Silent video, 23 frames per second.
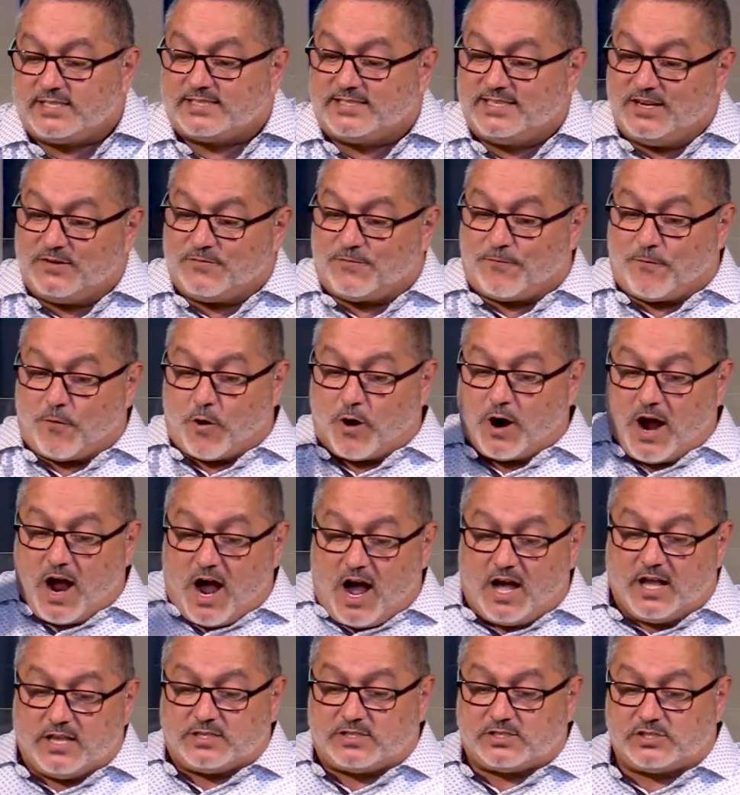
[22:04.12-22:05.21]
did for
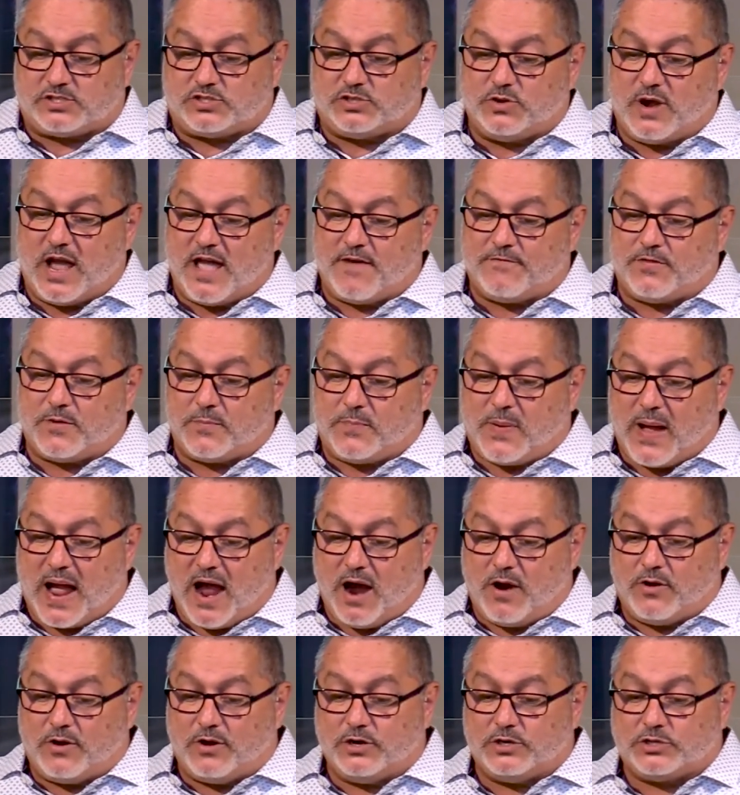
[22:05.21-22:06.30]
us to have the
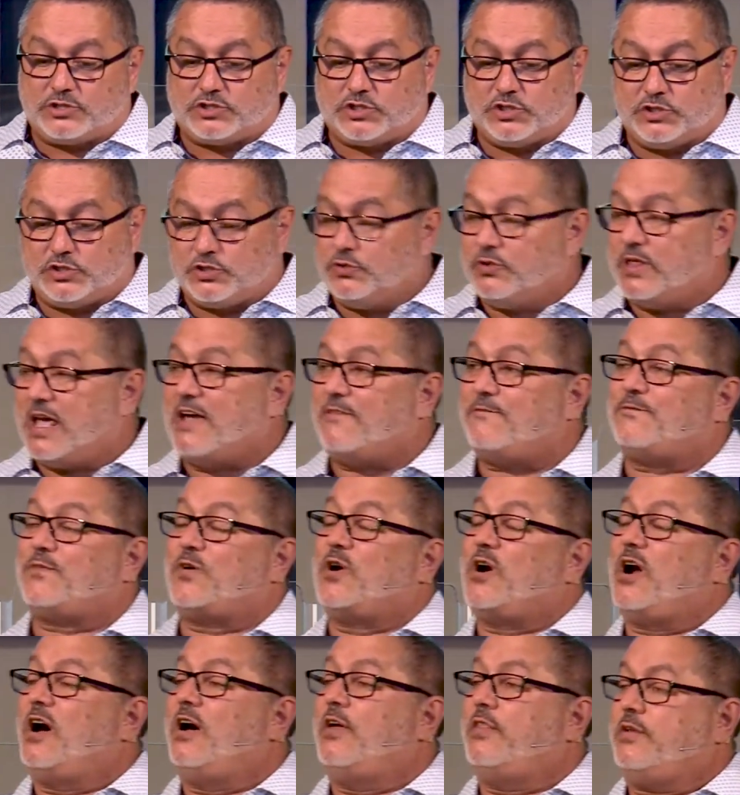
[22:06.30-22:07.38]
power to do that
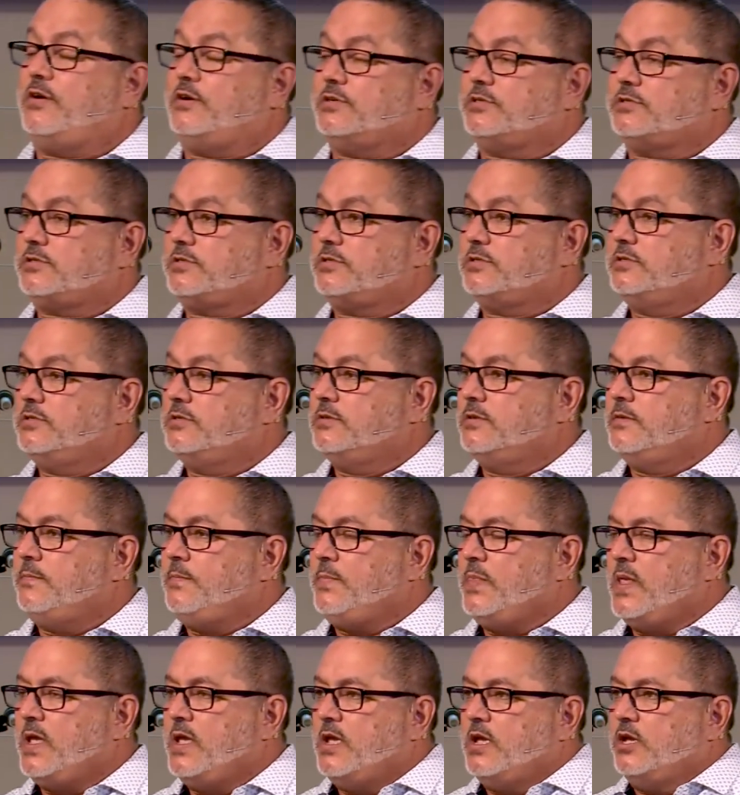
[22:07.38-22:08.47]
for others.
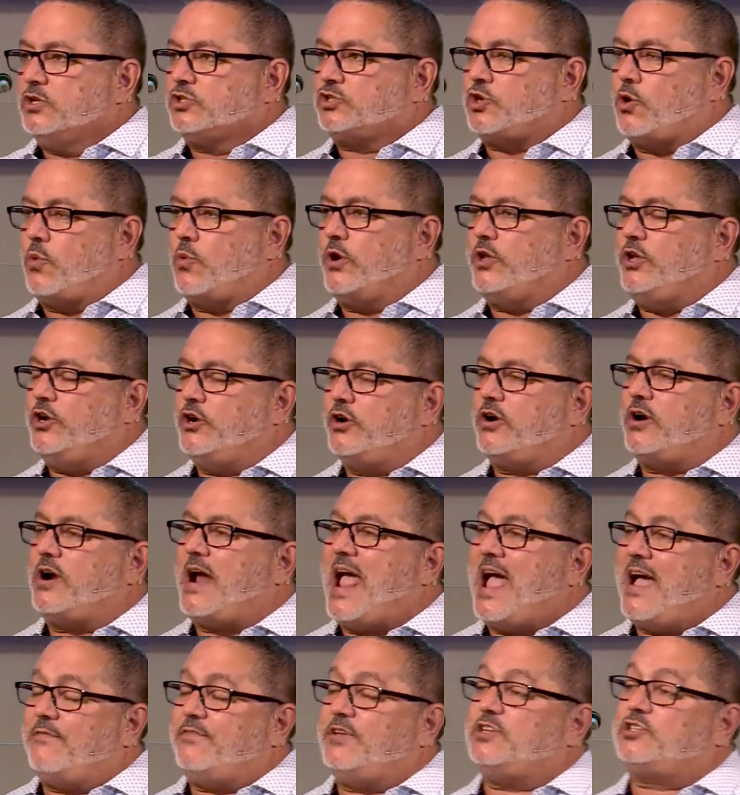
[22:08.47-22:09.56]
So when you're
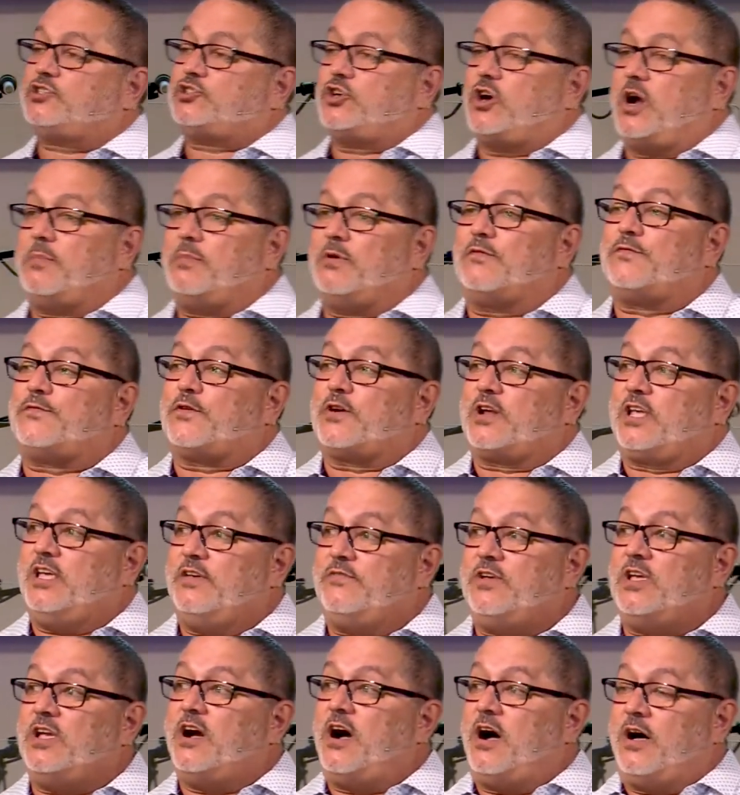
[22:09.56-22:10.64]
having trouble
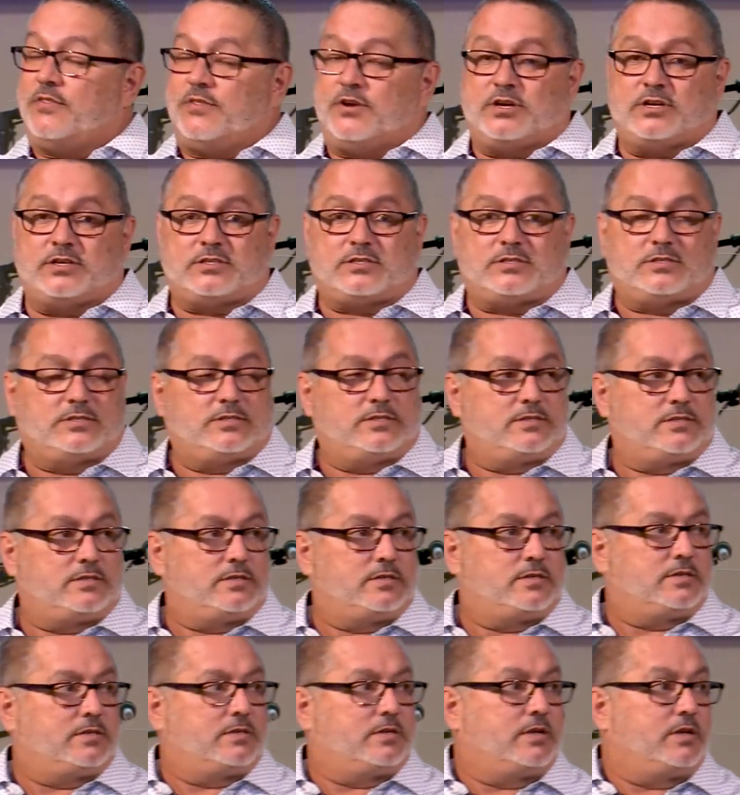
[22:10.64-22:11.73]
forgiving others,
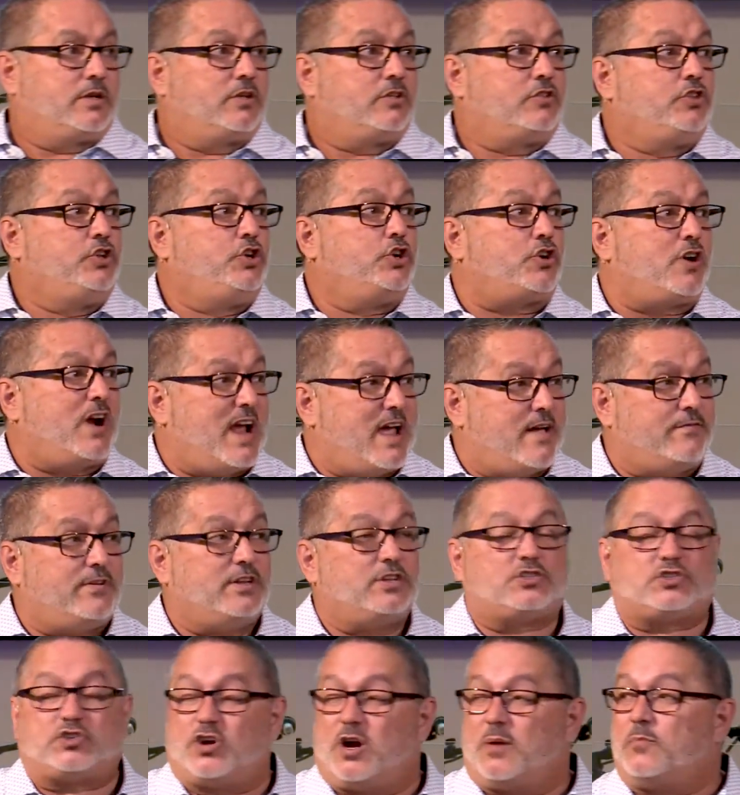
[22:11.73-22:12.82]
you're
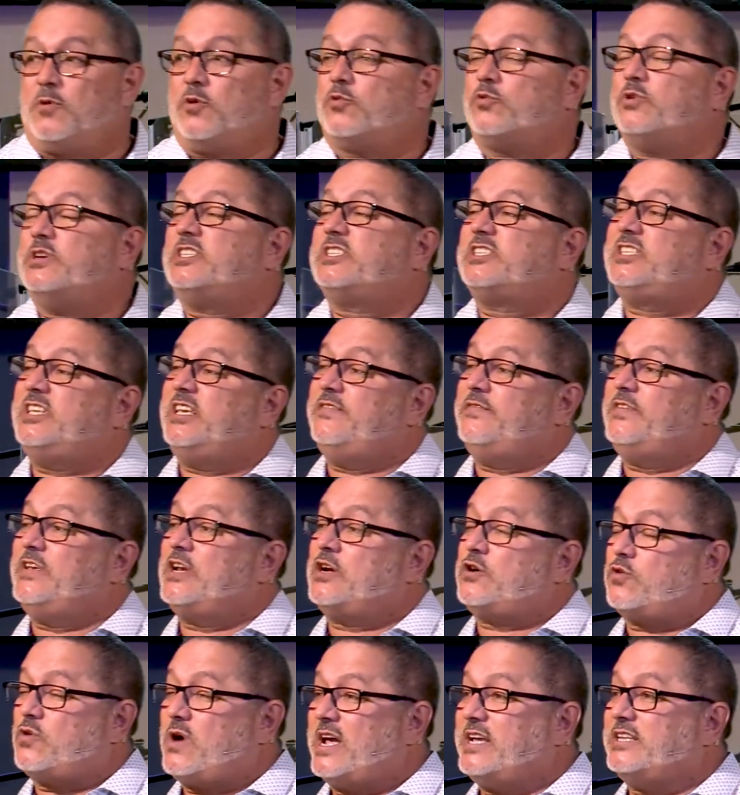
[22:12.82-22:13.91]
having trouble receiving
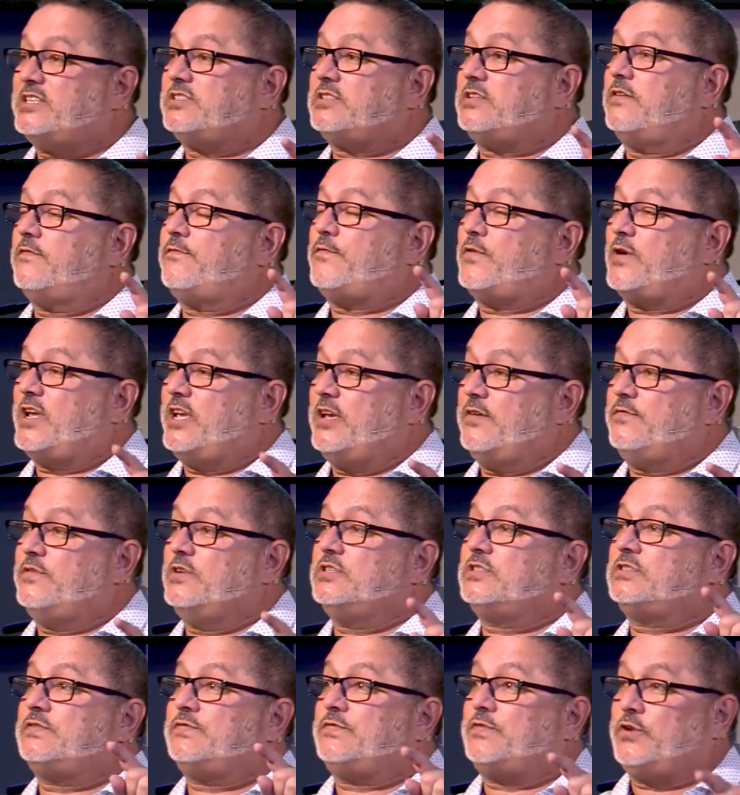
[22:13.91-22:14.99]
Christ's
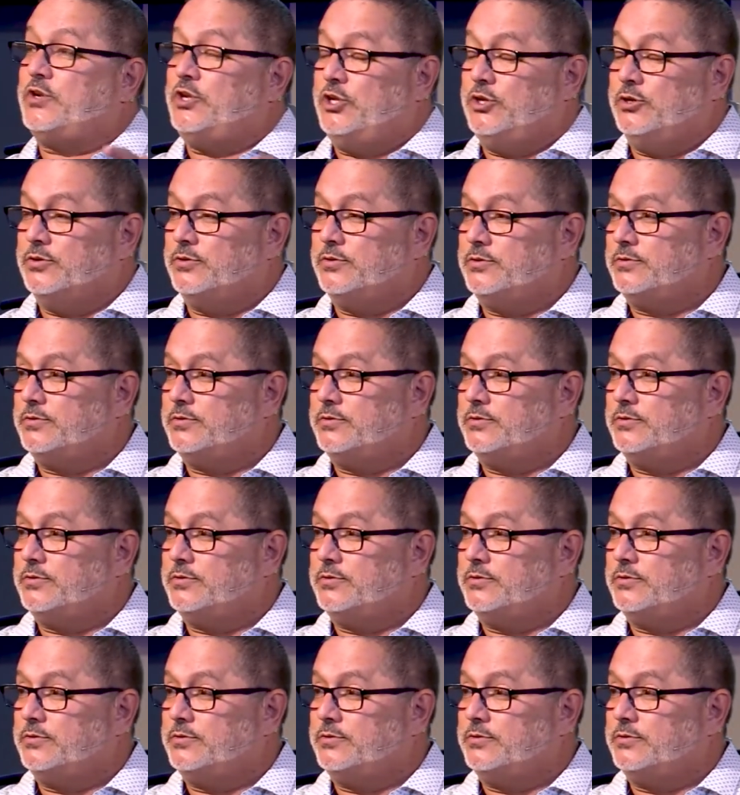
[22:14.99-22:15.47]
forgiveness for you.